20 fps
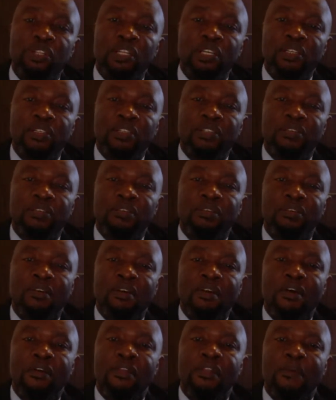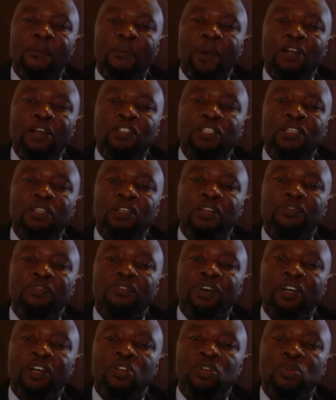that the party
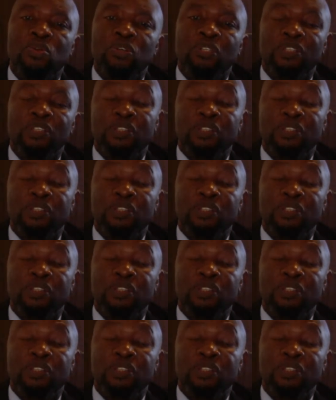referred to is